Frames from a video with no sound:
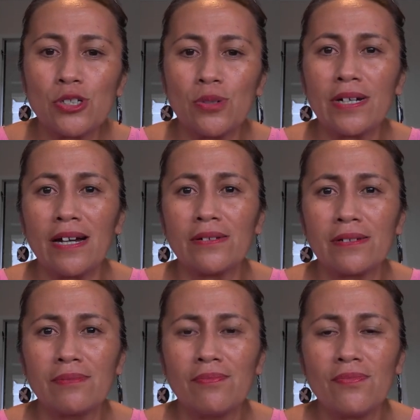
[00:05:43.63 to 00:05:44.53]
to account.
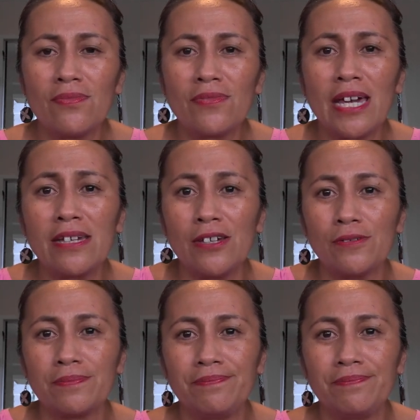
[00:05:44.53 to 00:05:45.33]
Thank you.